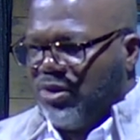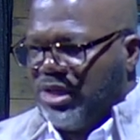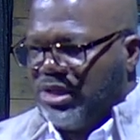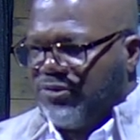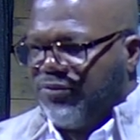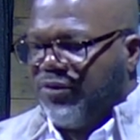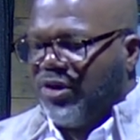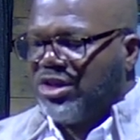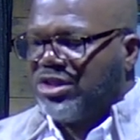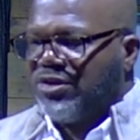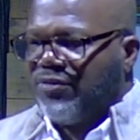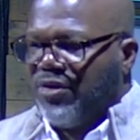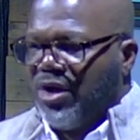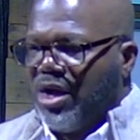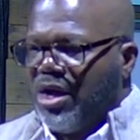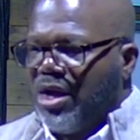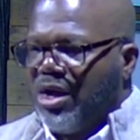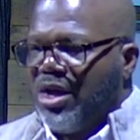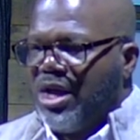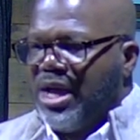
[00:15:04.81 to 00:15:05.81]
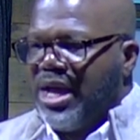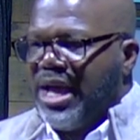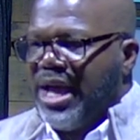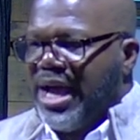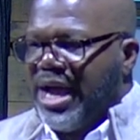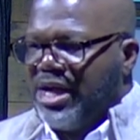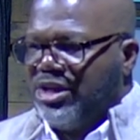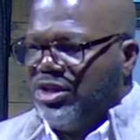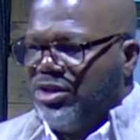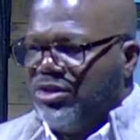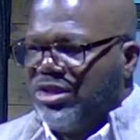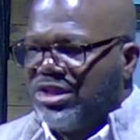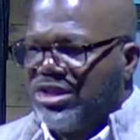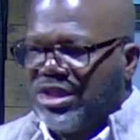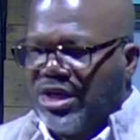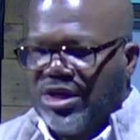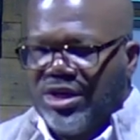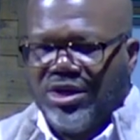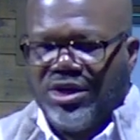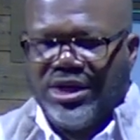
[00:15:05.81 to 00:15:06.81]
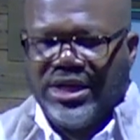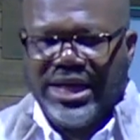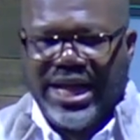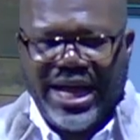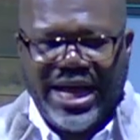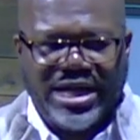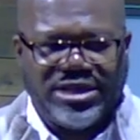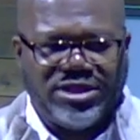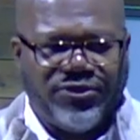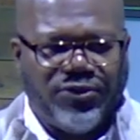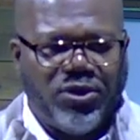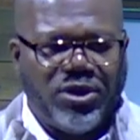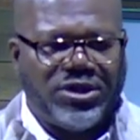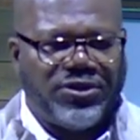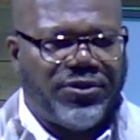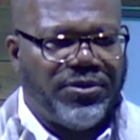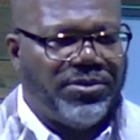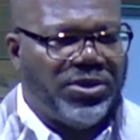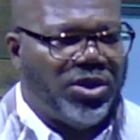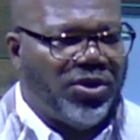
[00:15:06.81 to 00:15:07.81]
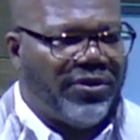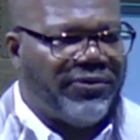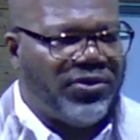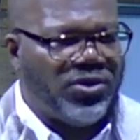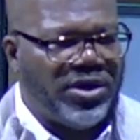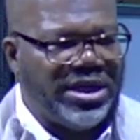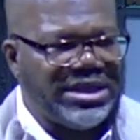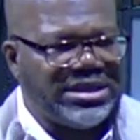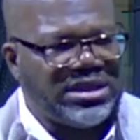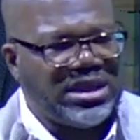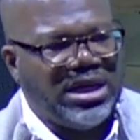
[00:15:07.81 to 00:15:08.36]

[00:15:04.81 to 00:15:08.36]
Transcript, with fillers: First of all, how you discern God's voice from your voice,